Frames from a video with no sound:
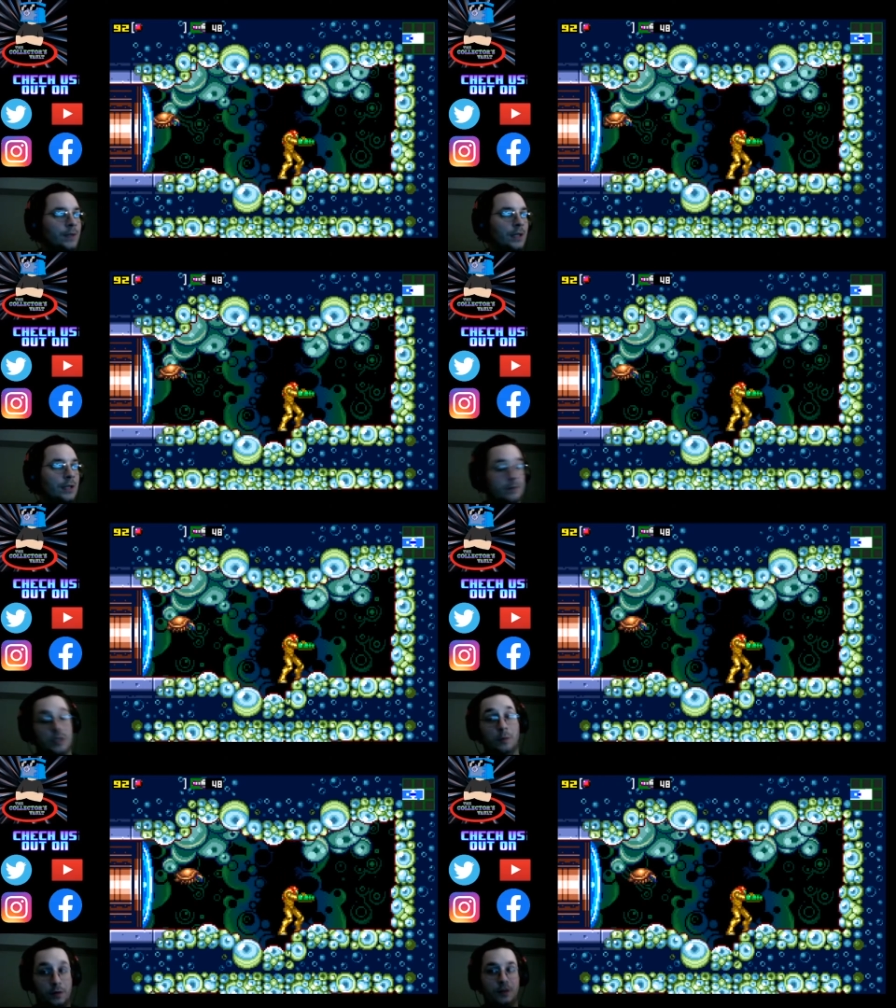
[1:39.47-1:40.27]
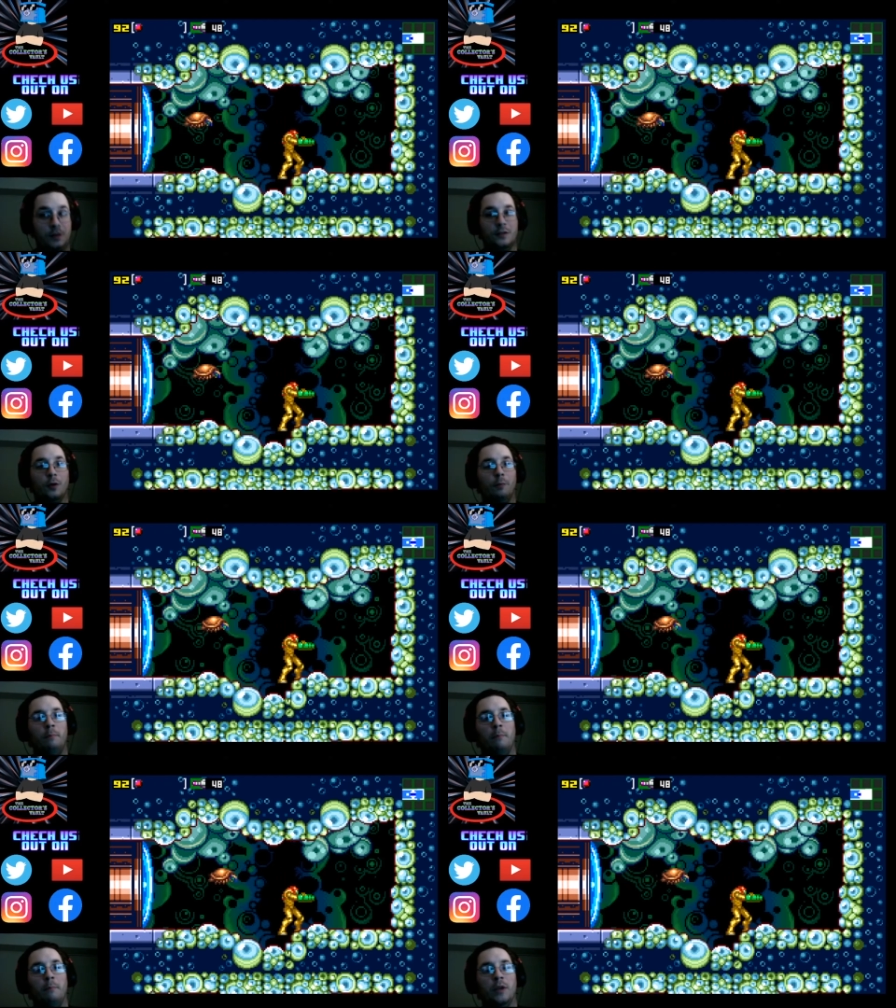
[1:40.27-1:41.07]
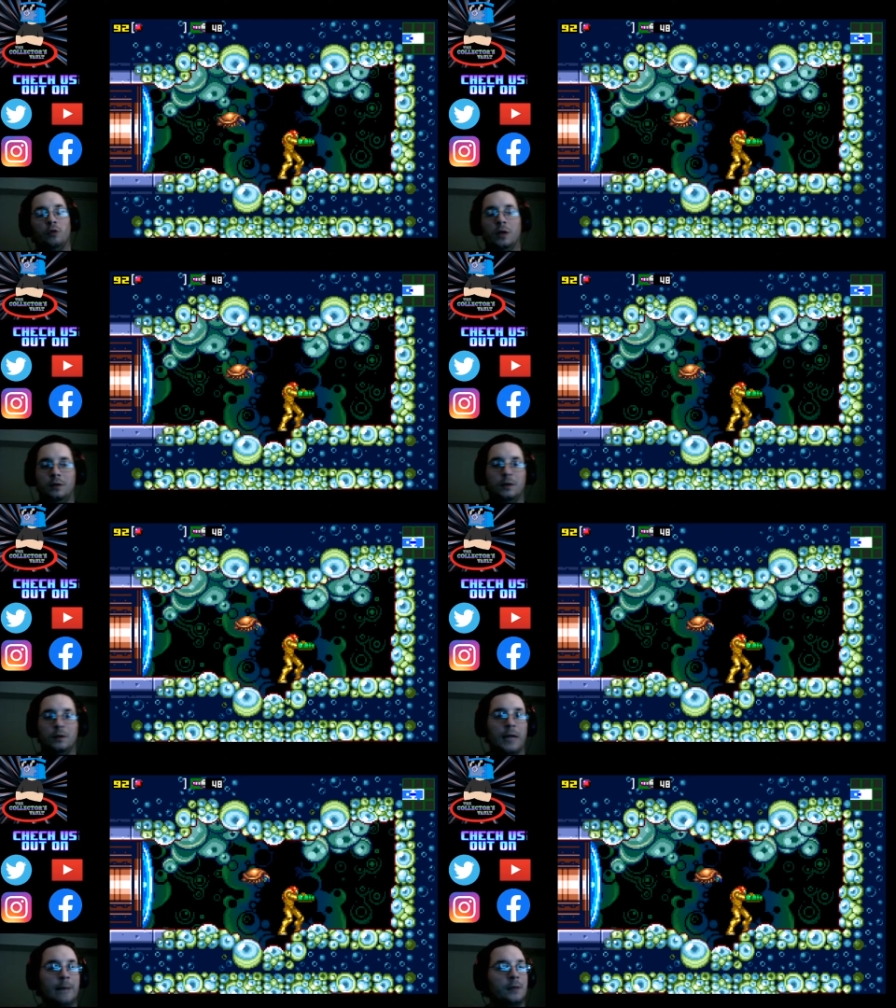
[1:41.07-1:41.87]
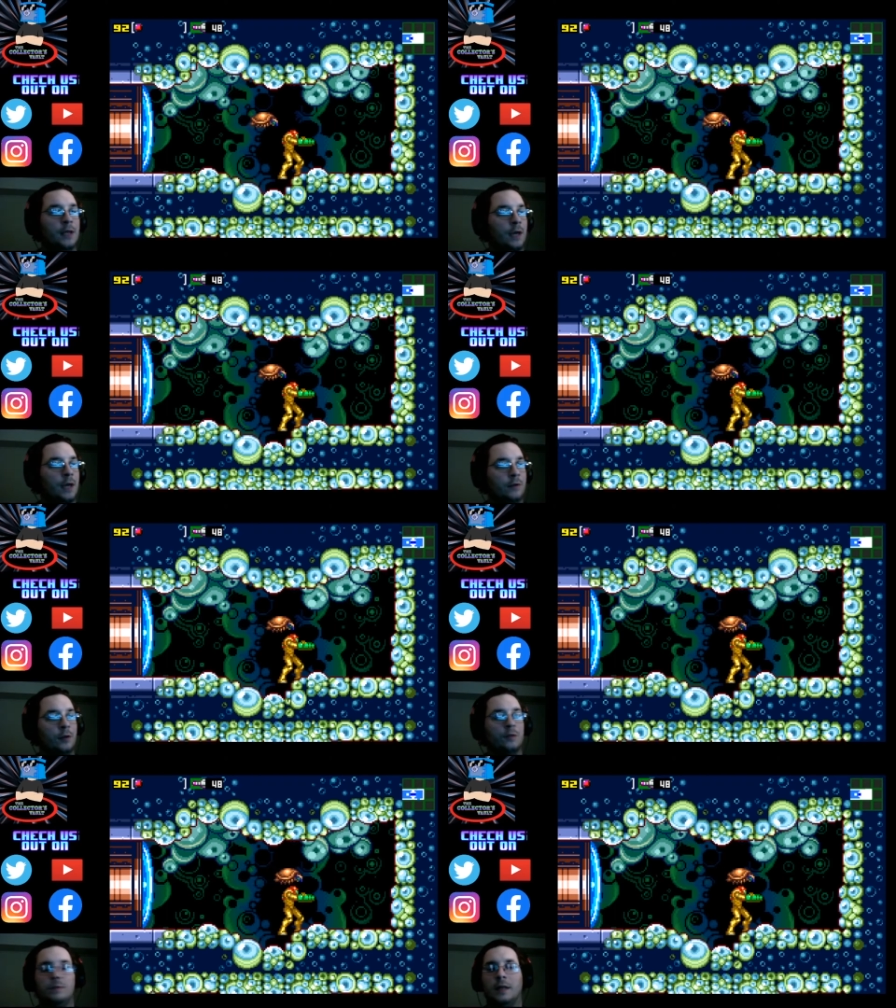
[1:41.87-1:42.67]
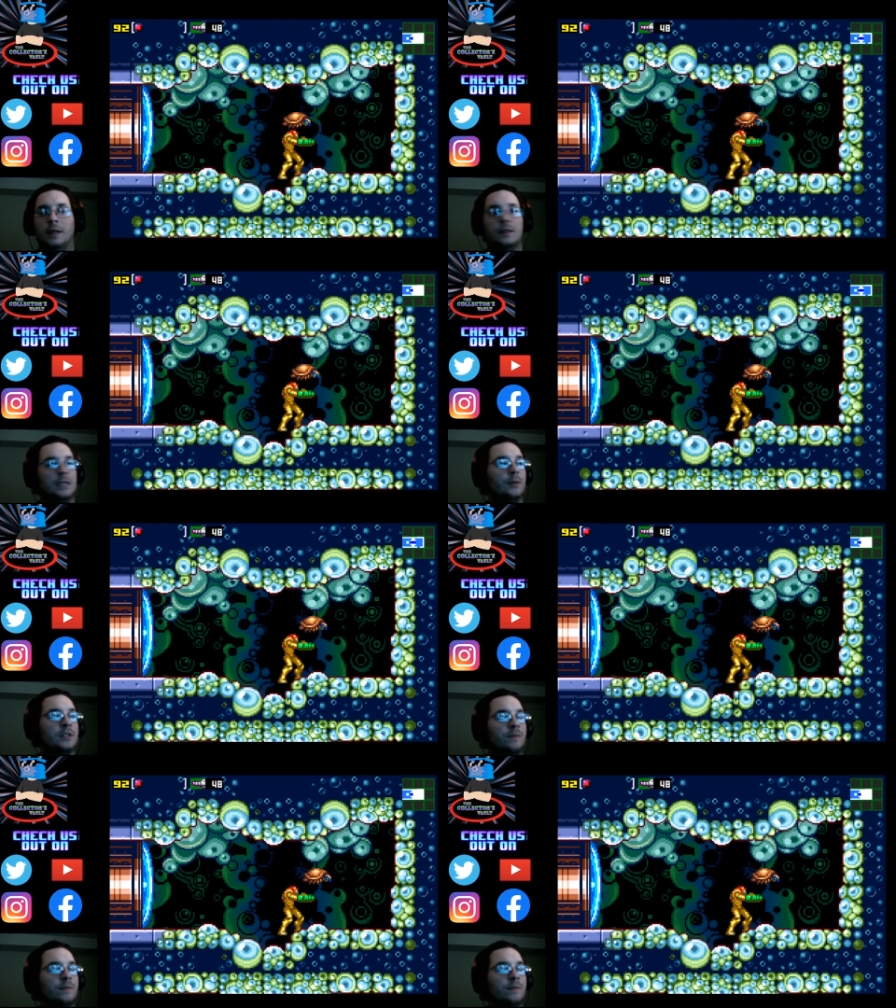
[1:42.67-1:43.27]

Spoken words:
especially with this whole Metroid lab that they have here on planet Zebes.